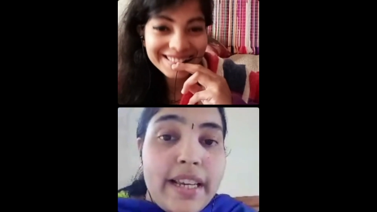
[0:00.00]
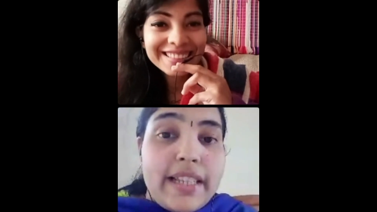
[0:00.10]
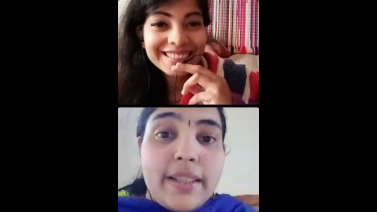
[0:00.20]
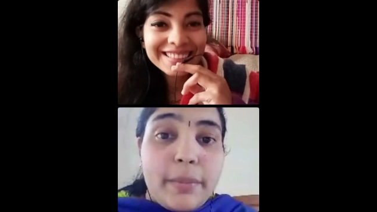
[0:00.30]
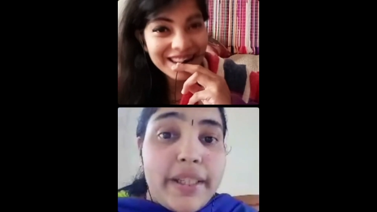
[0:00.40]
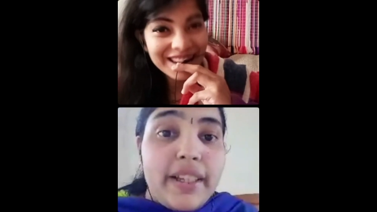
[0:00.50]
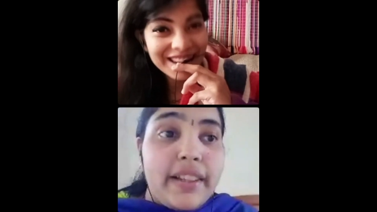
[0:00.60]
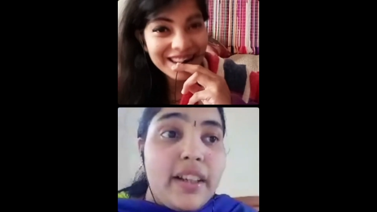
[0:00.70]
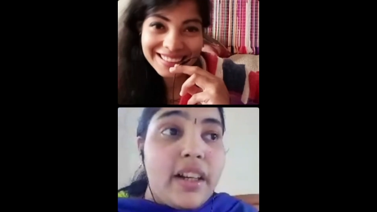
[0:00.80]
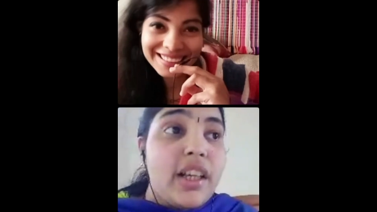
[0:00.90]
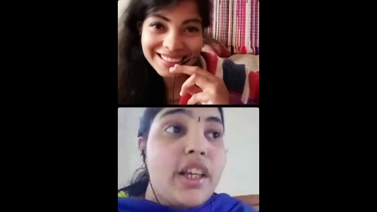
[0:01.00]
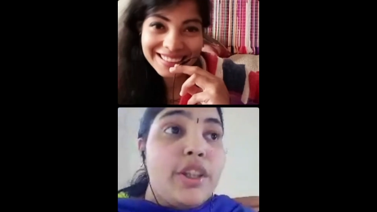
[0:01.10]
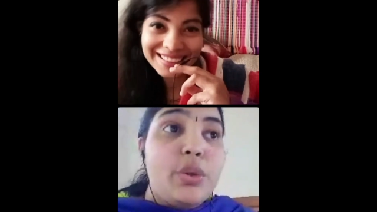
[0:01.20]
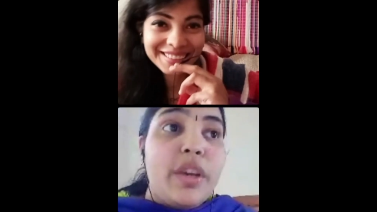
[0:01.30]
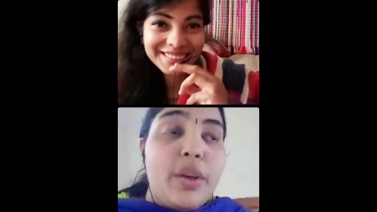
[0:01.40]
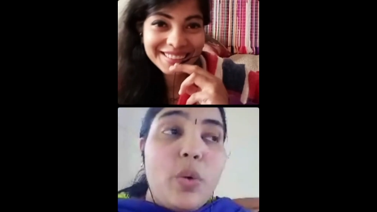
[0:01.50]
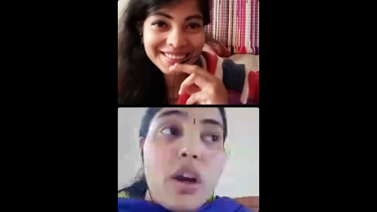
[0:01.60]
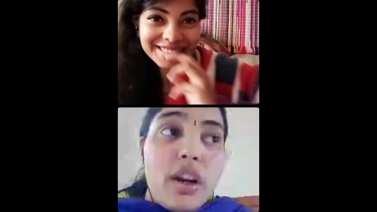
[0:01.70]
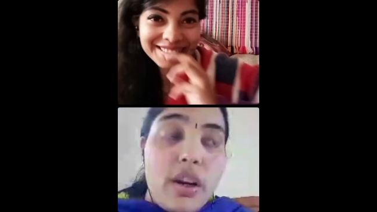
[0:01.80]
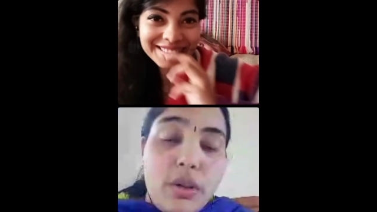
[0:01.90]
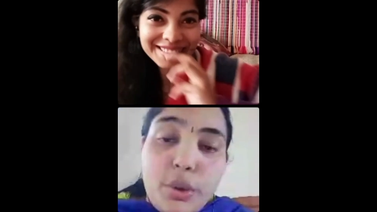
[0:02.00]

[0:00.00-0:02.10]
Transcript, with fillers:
Speaker 1: Right. Like that. You are allowed